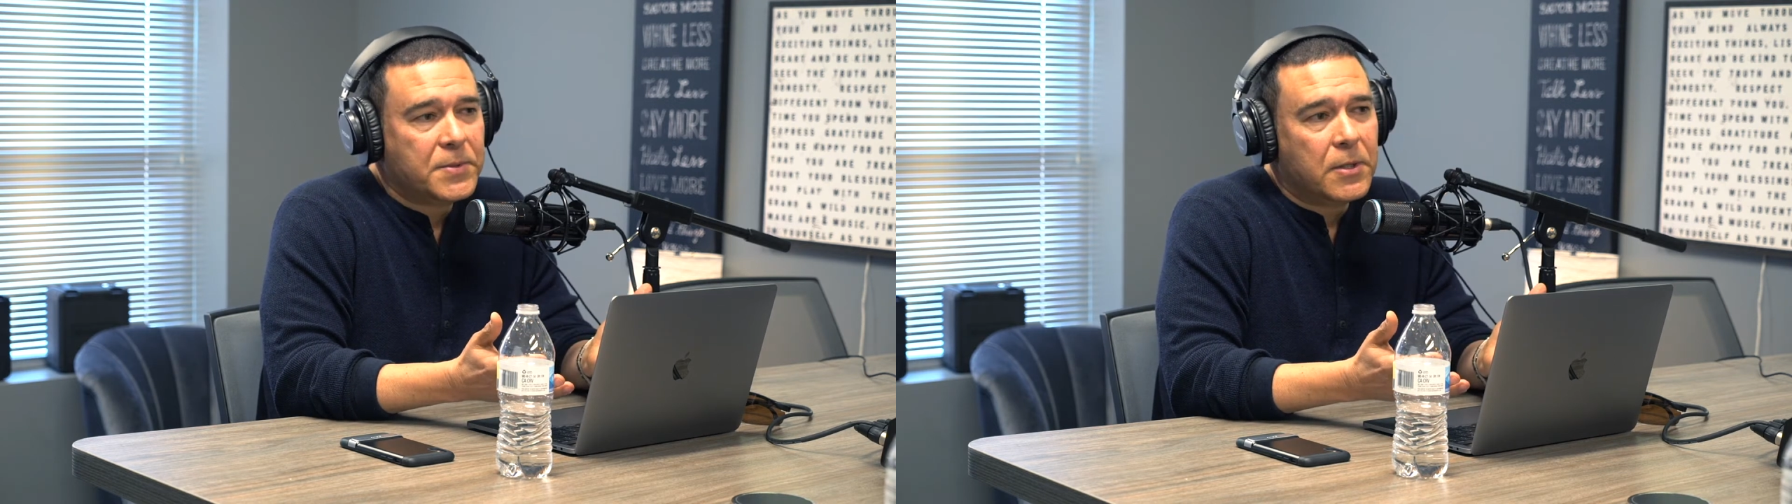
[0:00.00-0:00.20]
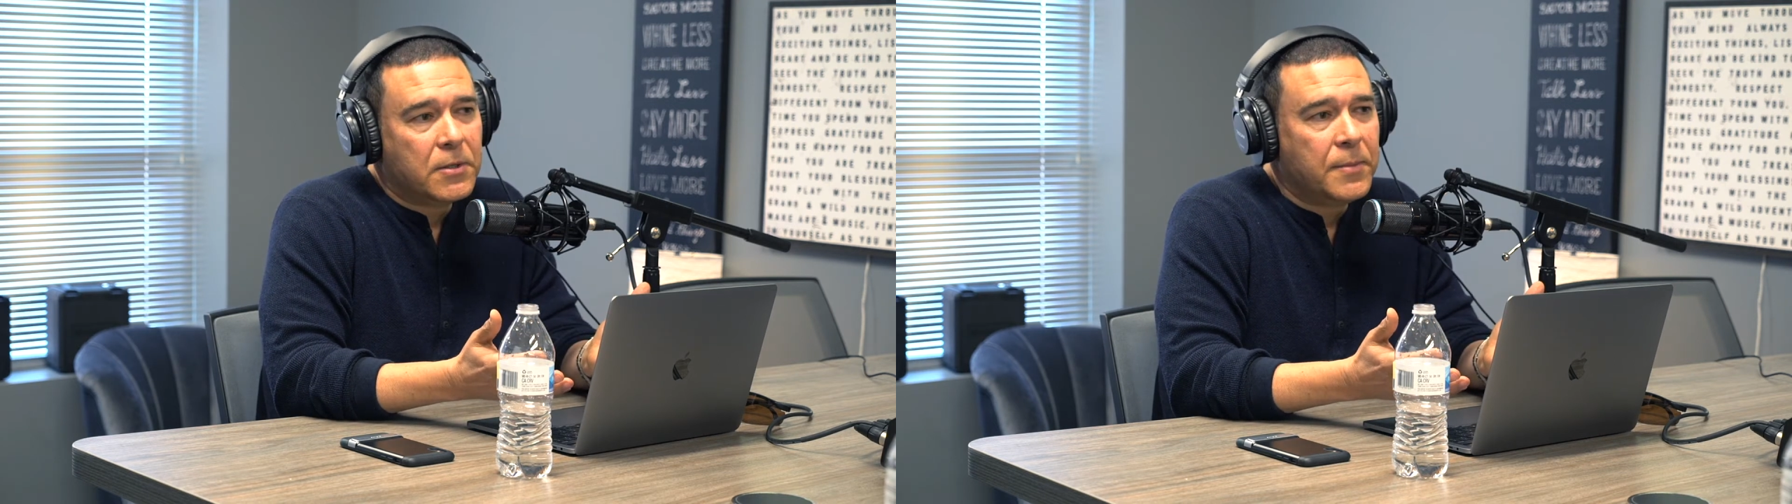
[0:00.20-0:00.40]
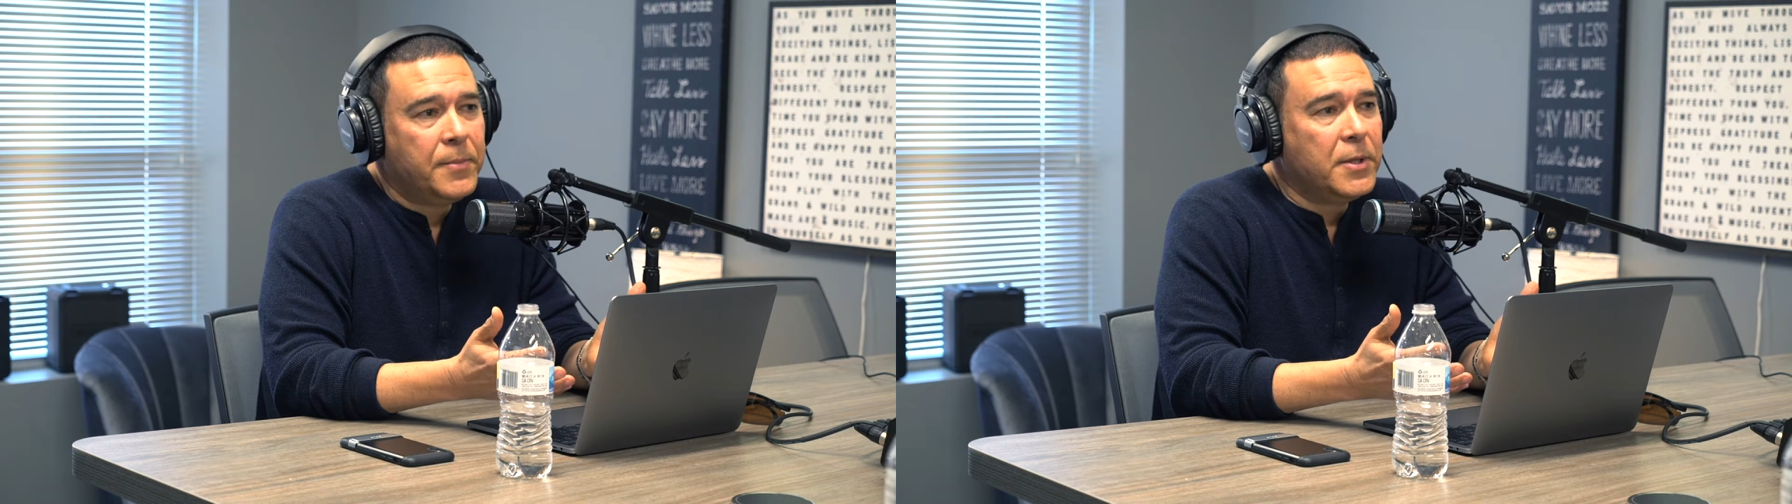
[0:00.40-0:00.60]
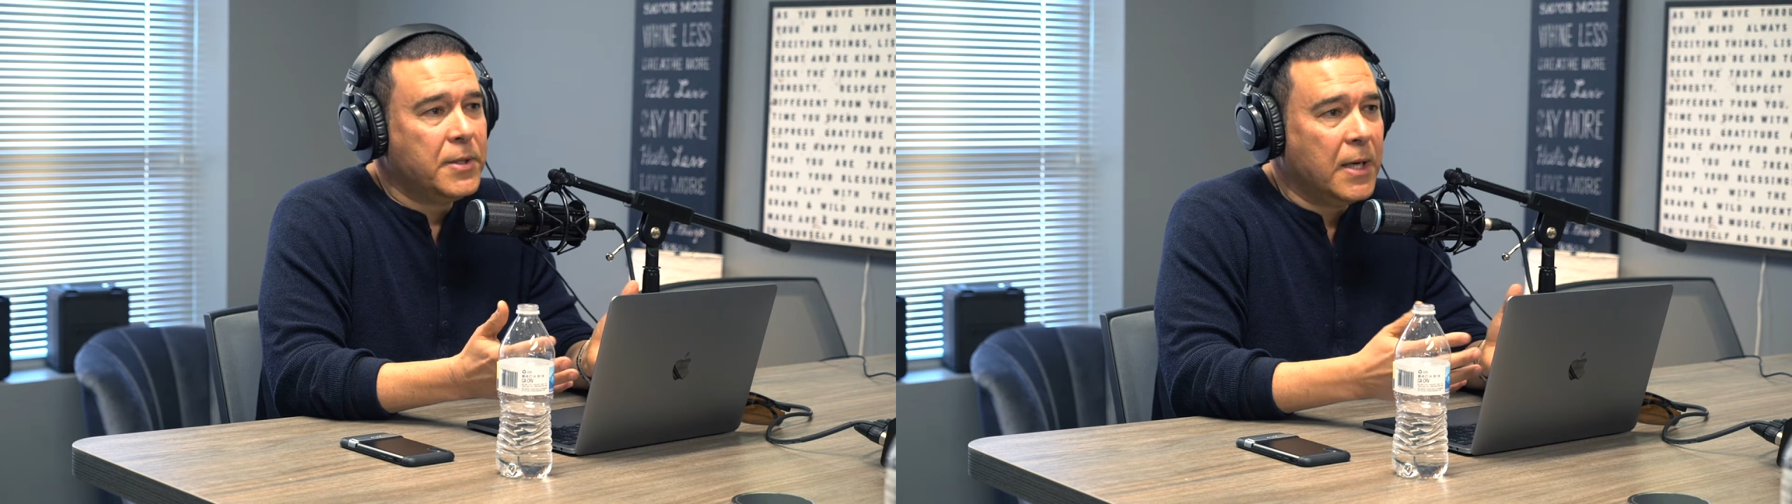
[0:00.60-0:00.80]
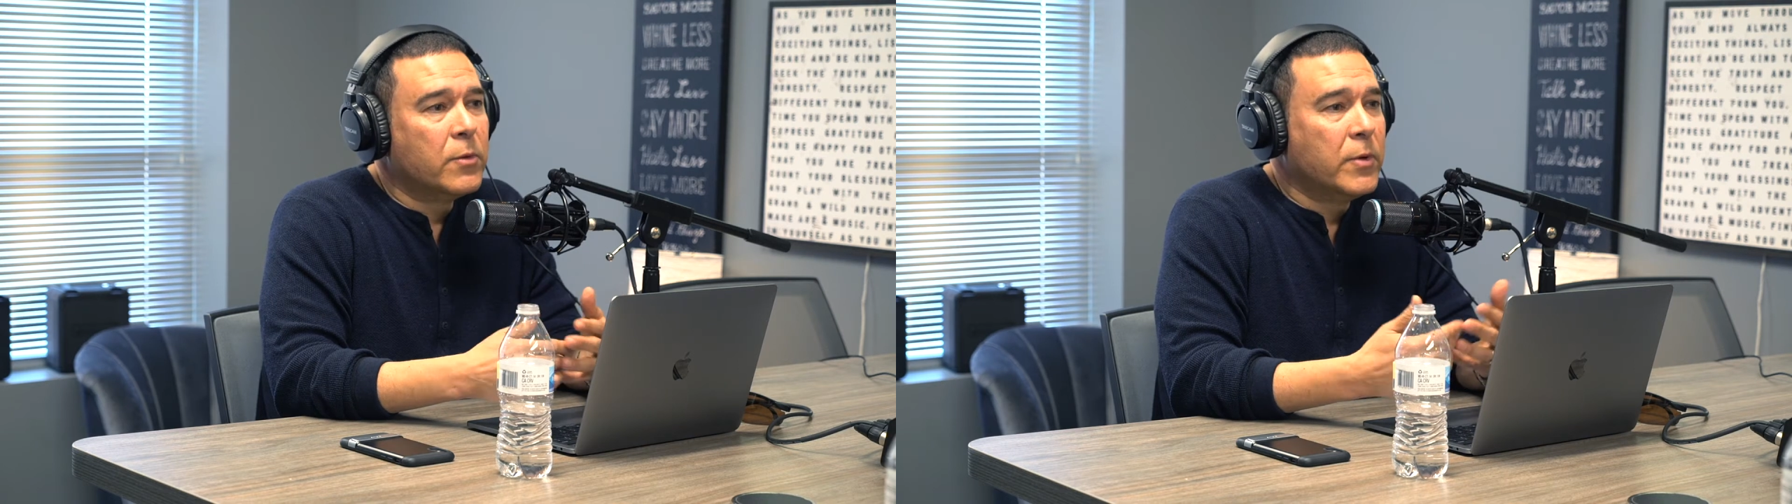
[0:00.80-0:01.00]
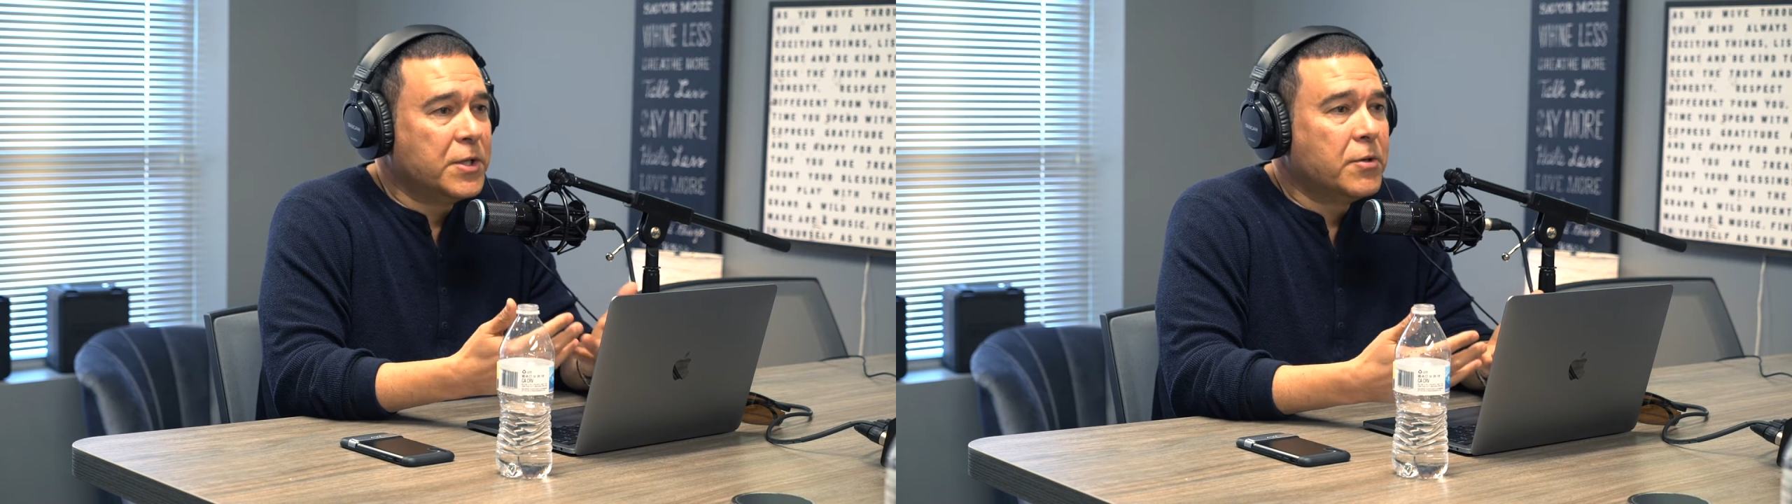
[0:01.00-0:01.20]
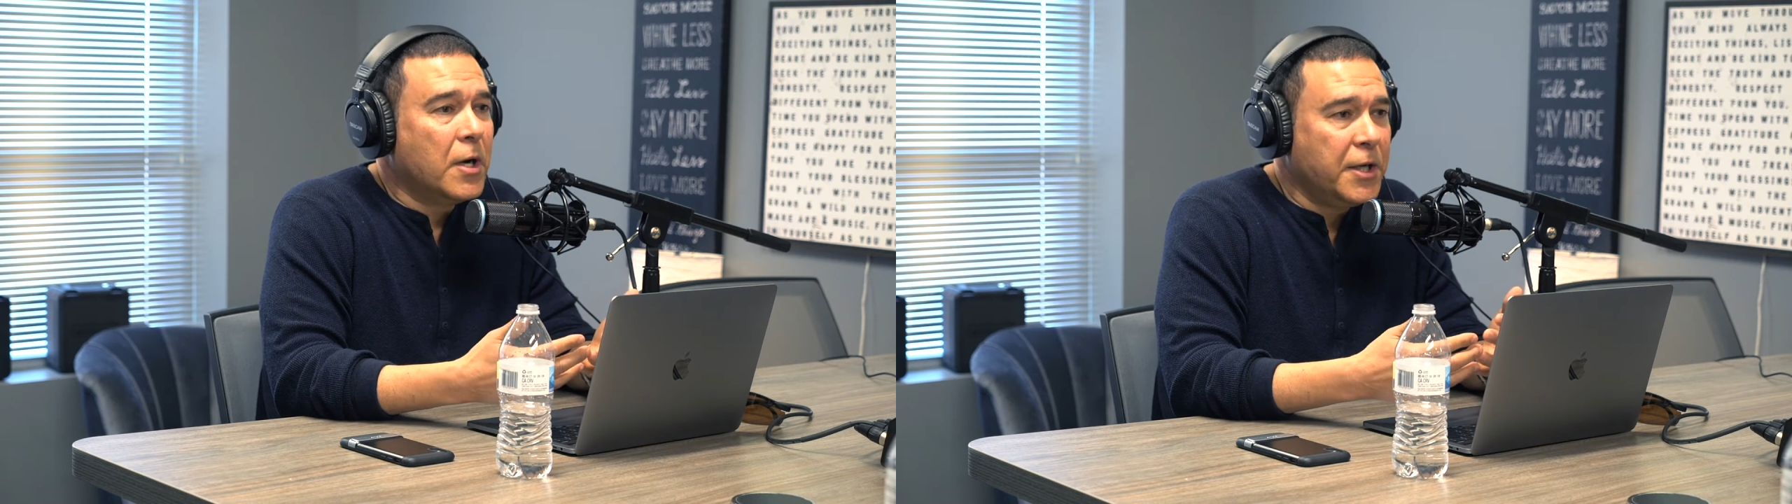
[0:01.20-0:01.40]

center to build out a restaurant,